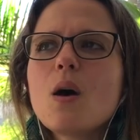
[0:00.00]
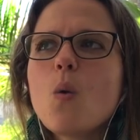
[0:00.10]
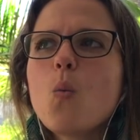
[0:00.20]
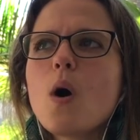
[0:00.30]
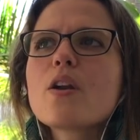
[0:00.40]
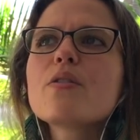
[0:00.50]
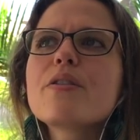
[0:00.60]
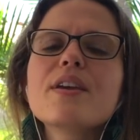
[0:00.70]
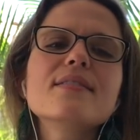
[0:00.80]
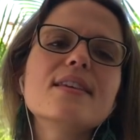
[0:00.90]
what are the
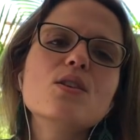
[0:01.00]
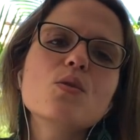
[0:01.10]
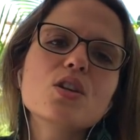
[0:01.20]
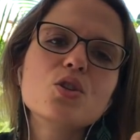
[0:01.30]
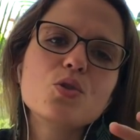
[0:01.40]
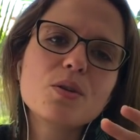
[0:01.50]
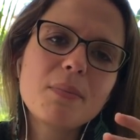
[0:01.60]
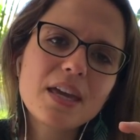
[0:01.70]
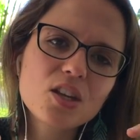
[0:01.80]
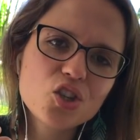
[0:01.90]
things that you can do to
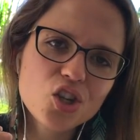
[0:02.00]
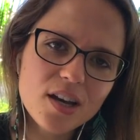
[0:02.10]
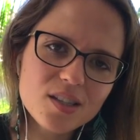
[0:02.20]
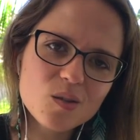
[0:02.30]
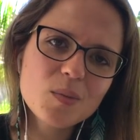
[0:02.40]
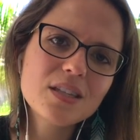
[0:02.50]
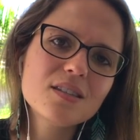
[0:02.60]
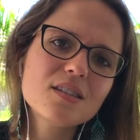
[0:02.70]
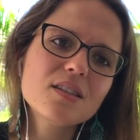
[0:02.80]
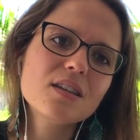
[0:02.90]
make
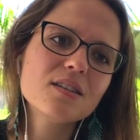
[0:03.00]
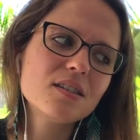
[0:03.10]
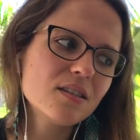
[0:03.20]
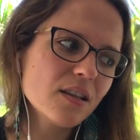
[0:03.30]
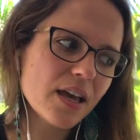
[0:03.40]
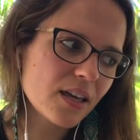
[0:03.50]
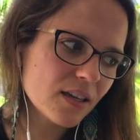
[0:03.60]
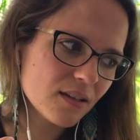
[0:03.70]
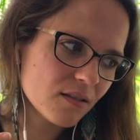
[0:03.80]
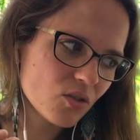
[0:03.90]
adjustments, like,
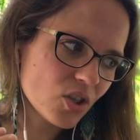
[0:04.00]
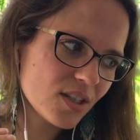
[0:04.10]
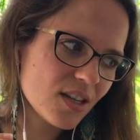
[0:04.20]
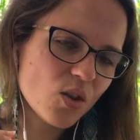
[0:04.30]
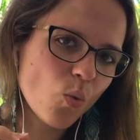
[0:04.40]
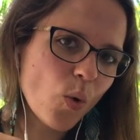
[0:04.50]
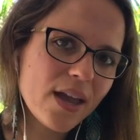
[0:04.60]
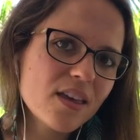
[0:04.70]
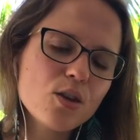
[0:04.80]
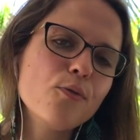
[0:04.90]
just in the way
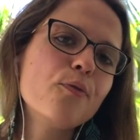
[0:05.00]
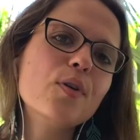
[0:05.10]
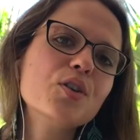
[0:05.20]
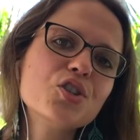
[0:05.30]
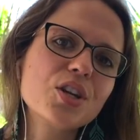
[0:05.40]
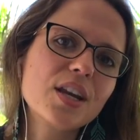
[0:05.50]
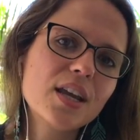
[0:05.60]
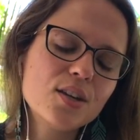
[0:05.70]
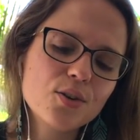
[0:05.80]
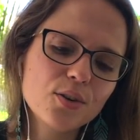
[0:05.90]
that you function
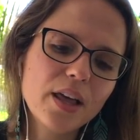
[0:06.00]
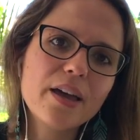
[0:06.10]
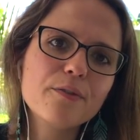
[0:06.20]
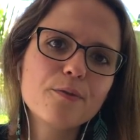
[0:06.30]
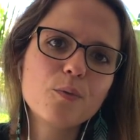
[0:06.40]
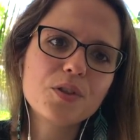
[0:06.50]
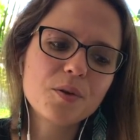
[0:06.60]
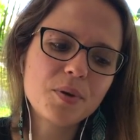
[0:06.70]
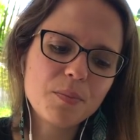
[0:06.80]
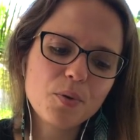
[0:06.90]
in your life with the
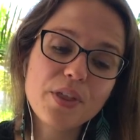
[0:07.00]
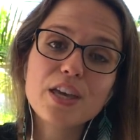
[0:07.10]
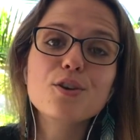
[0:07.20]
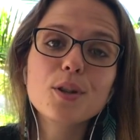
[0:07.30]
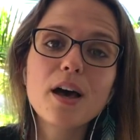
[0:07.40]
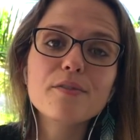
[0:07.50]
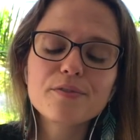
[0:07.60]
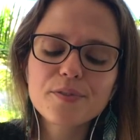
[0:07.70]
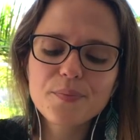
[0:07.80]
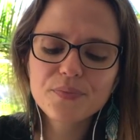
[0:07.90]
people that you
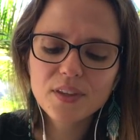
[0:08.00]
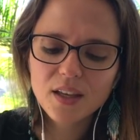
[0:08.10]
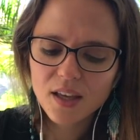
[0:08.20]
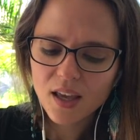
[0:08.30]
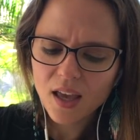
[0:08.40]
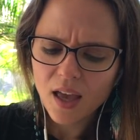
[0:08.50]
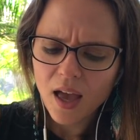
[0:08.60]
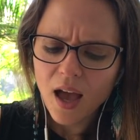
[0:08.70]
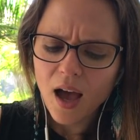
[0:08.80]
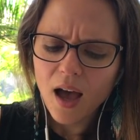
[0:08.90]
love?
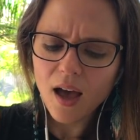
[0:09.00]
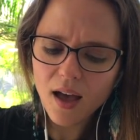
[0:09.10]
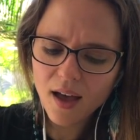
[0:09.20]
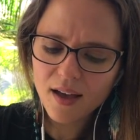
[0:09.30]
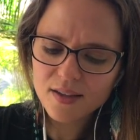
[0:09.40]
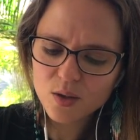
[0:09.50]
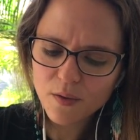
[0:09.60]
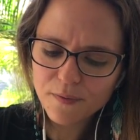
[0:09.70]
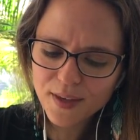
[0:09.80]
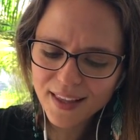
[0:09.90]
So I
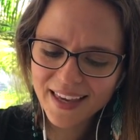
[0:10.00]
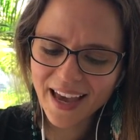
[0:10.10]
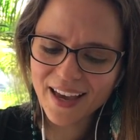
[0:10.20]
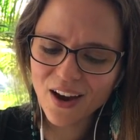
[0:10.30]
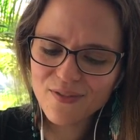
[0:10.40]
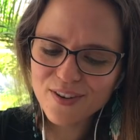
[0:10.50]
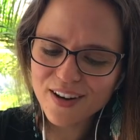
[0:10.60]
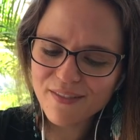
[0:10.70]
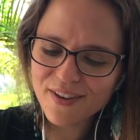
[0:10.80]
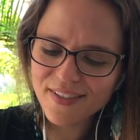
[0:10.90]
feel like I covered
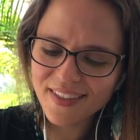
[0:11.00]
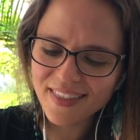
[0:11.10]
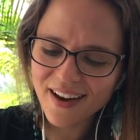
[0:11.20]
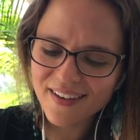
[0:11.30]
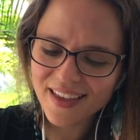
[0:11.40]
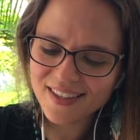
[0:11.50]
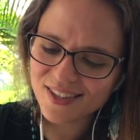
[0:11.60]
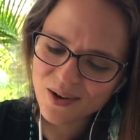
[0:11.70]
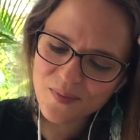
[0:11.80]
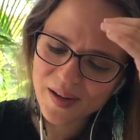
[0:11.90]
everything there. That's
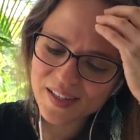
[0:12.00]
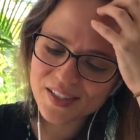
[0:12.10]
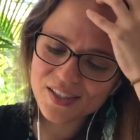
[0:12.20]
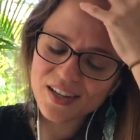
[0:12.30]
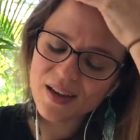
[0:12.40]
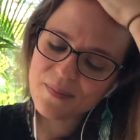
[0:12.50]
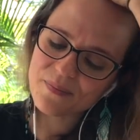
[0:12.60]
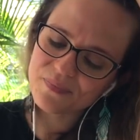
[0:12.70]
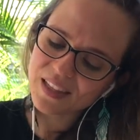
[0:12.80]
so much. I